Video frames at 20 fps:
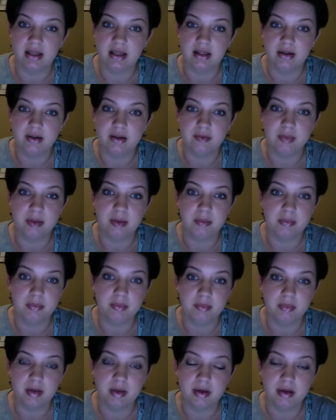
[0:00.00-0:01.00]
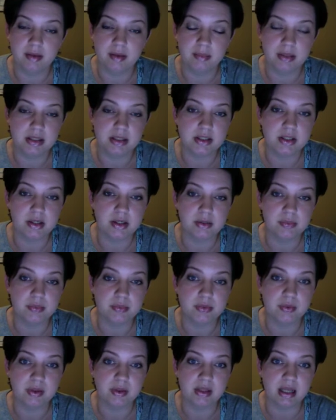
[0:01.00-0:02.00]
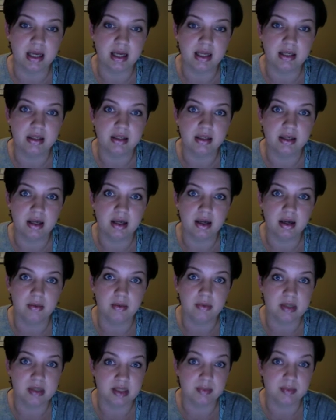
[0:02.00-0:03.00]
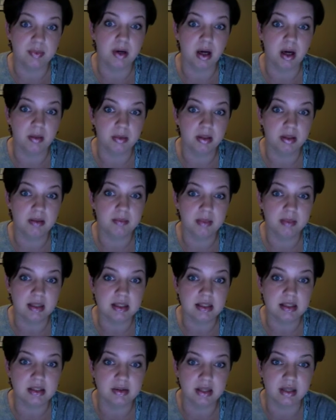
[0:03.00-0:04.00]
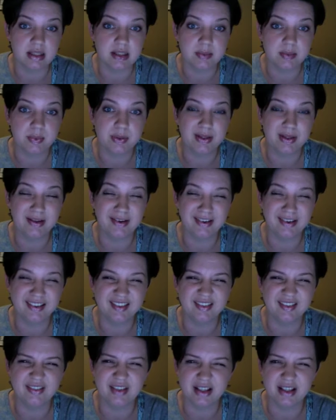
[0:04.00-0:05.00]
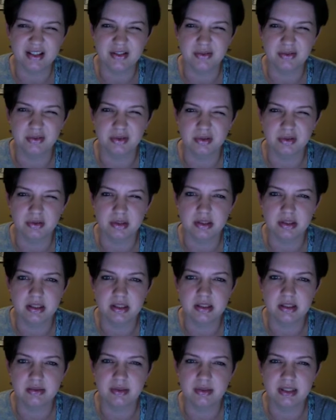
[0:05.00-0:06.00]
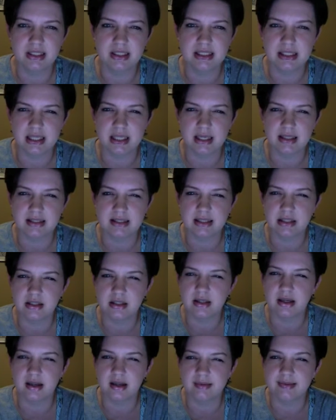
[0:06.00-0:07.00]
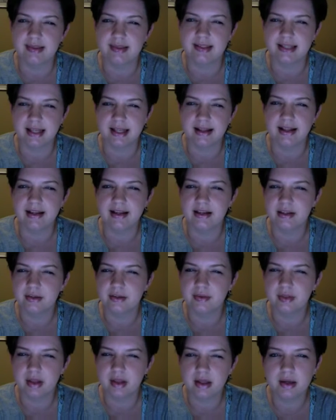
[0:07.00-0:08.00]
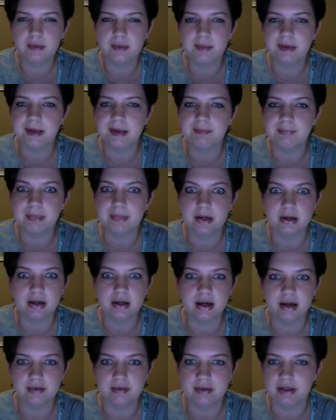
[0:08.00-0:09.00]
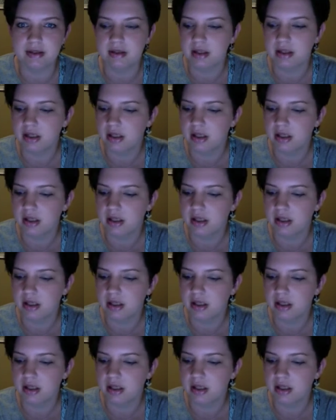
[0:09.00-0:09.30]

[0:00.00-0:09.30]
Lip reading: There have been terms where that was a problem, and so that's a pretty hard and fast rule, which sucks. I shouldn't have to say that, I don't think, but there you have it.